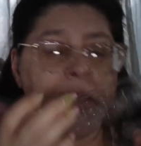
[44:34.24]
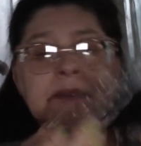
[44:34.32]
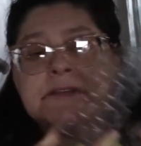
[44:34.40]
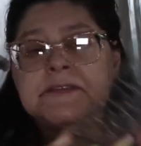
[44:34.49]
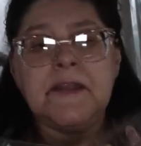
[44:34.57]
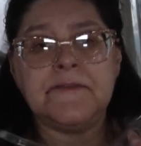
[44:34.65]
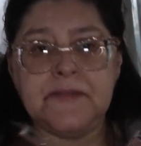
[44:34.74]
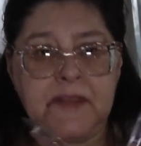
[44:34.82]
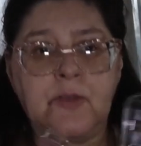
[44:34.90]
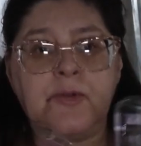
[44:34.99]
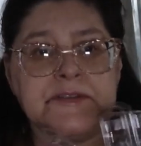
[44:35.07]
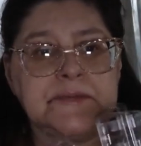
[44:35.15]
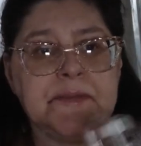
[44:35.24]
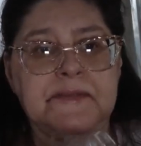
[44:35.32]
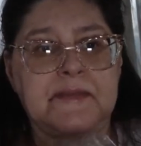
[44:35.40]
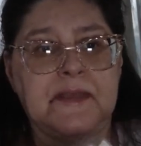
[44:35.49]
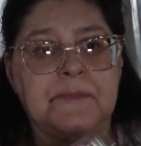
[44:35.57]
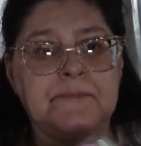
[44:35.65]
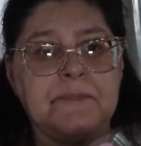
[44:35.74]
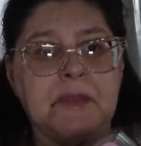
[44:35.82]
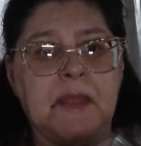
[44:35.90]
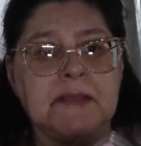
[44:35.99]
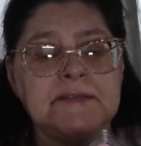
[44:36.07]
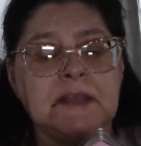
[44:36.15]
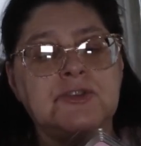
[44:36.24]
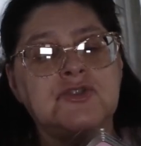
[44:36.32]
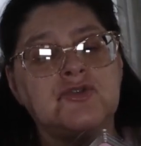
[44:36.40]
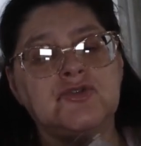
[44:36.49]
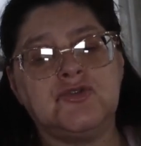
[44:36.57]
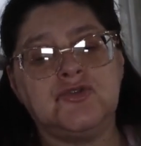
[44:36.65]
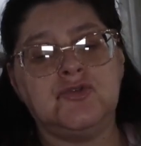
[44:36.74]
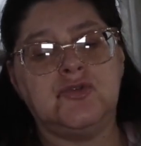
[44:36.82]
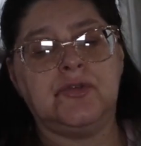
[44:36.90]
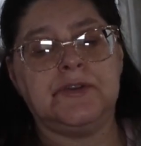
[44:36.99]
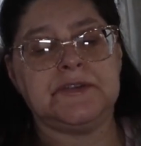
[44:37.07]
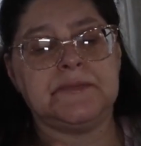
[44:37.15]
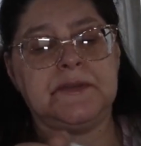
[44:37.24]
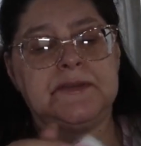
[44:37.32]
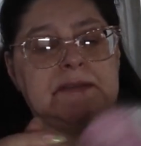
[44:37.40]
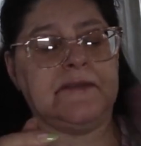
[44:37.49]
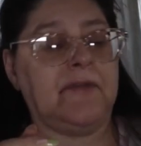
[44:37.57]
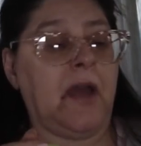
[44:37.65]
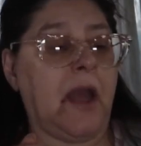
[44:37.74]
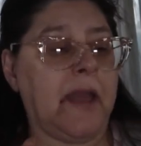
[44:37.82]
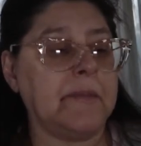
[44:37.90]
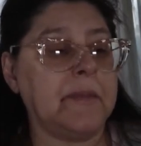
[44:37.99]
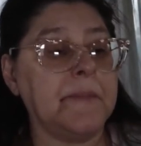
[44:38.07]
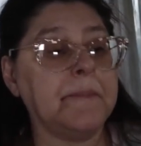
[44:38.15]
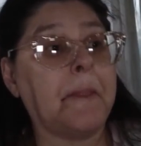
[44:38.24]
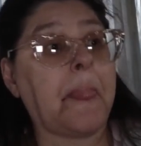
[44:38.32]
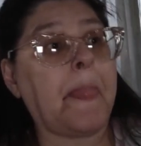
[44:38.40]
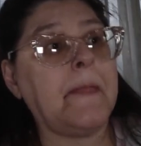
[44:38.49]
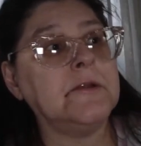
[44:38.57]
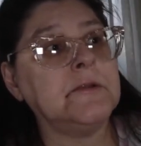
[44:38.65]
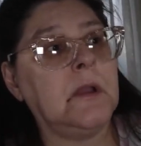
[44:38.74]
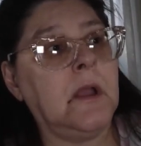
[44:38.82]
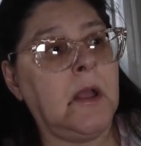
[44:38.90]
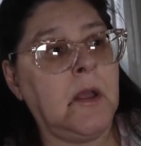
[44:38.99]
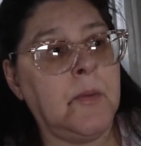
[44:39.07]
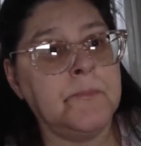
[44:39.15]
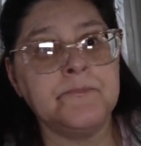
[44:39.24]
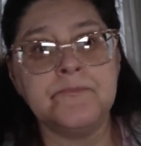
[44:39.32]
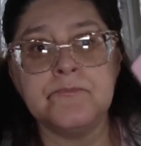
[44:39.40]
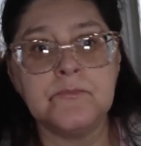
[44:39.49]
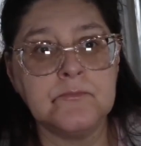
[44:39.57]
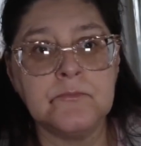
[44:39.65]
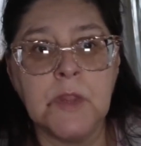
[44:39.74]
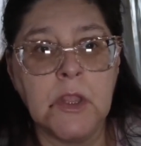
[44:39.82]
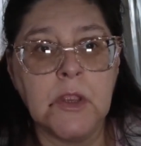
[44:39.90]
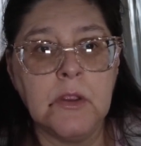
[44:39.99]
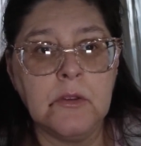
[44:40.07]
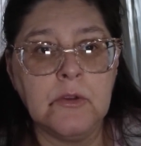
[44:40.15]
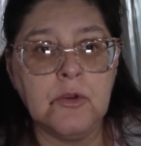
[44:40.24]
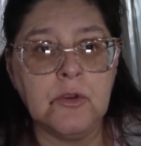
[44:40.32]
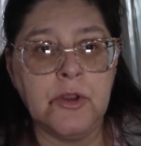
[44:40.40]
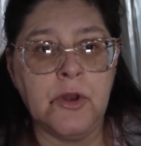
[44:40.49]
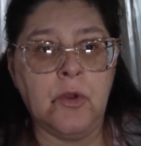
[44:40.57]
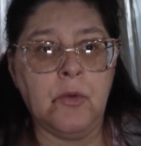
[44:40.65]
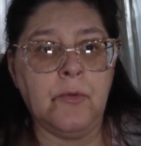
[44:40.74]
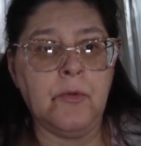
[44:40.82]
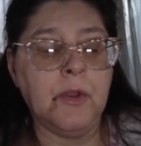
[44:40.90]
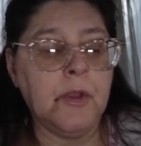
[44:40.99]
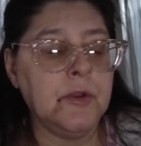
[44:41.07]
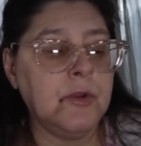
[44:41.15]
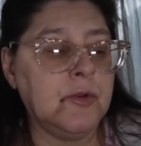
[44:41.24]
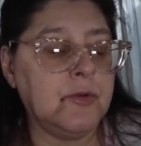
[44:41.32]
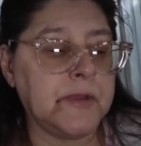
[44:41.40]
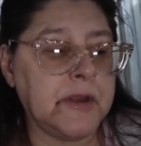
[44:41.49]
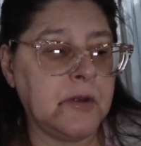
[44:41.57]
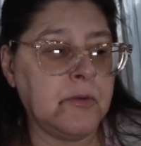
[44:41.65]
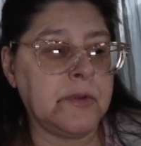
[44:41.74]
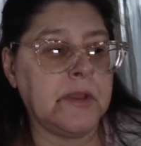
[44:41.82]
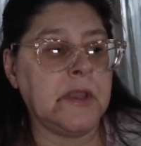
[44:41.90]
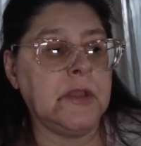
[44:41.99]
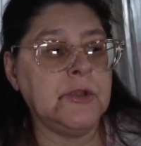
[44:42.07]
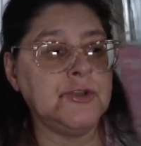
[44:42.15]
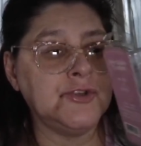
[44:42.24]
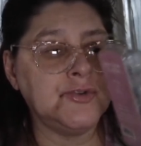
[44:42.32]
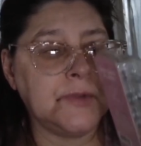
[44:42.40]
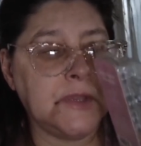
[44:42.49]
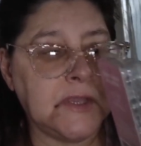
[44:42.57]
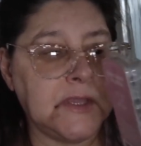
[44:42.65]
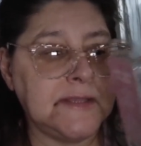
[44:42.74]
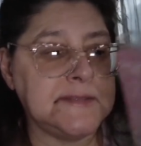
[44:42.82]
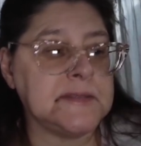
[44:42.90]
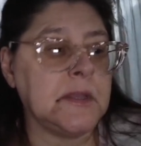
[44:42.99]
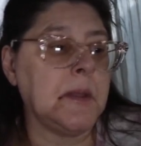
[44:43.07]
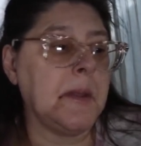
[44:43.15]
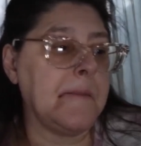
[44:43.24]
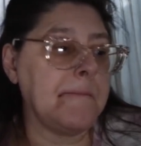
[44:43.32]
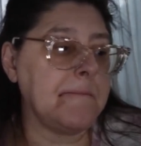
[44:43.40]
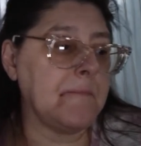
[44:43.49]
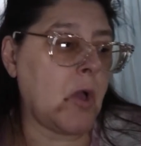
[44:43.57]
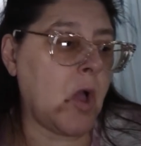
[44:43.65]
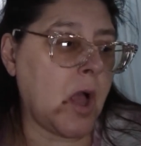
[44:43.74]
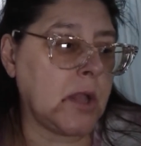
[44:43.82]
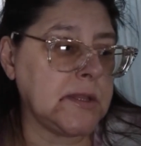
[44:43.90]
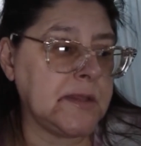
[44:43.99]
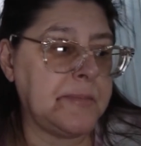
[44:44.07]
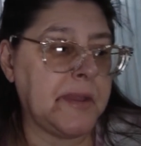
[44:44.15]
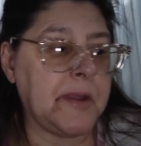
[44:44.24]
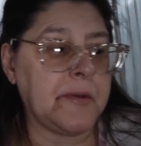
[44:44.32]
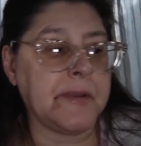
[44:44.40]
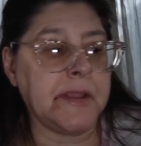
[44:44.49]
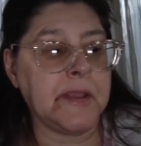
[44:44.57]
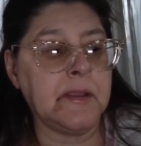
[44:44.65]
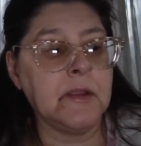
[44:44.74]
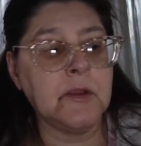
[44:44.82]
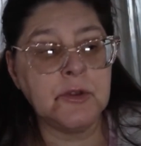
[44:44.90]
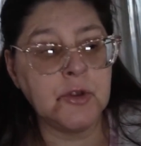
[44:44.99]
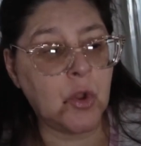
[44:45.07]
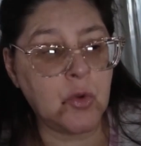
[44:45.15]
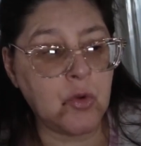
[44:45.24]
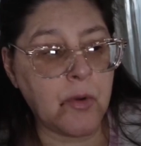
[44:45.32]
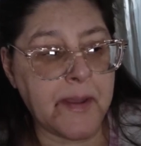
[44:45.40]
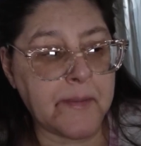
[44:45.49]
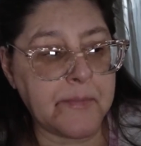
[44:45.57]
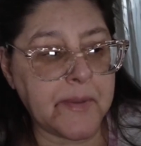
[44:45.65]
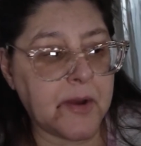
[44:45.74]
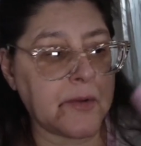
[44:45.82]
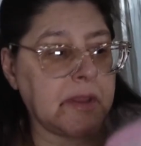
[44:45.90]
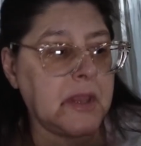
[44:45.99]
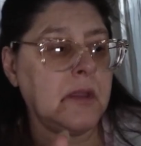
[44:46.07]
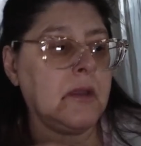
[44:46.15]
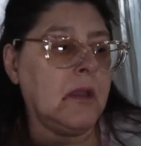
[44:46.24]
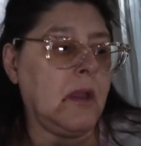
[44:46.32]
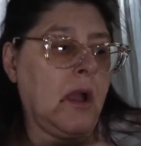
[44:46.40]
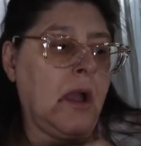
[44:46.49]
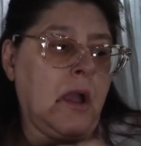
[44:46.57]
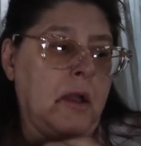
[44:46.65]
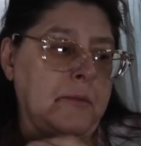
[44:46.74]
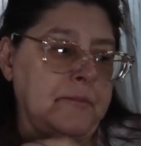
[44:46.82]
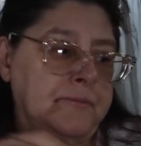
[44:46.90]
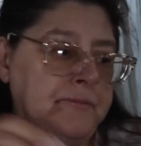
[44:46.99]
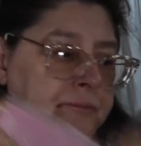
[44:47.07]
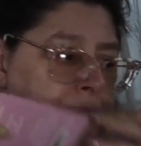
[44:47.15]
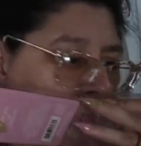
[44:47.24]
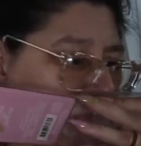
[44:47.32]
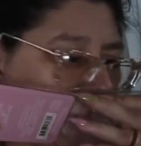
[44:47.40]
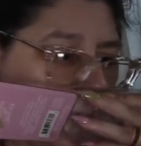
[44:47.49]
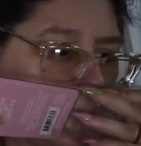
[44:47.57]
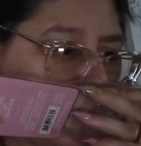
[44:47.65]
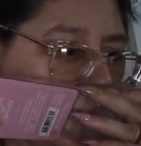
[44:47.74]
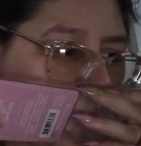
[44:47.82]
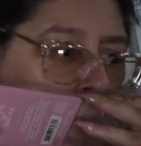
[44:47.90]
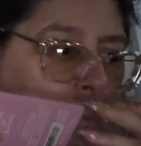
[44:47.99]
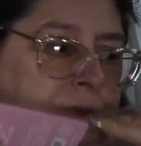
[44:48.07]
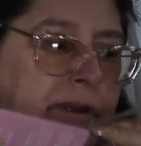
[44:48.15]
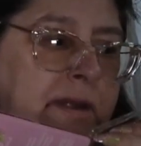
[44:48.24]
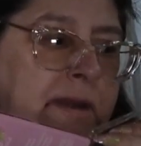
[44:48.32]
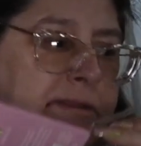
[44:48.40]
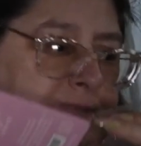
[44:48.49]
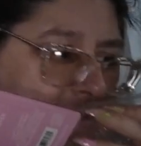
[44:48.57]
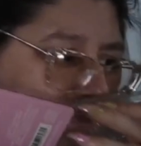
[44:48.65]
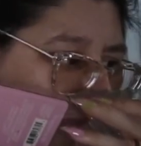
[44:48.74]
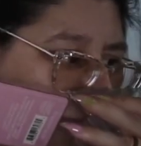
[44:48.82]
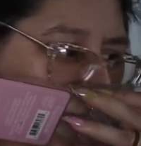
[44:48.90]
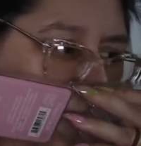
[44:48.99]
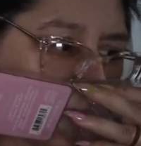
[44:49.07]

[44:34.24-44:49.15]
It is definitely Christmassy. It has that true Christmassy vibe. Um, you know, greenery, trees, holly berry, no cranberry, um, woodiness.